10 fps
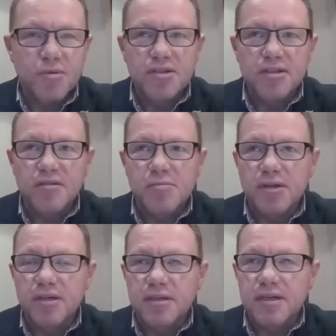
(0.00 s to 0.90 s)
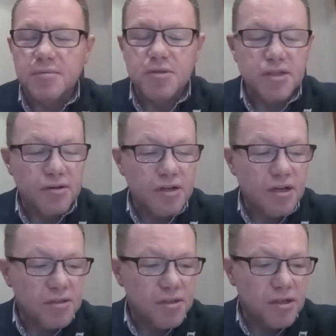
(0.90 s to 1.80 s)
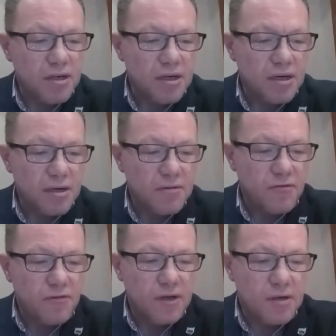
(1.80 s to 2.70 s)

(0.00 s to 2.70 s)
Martin, everybody. Yeah, so Darren Carter, I've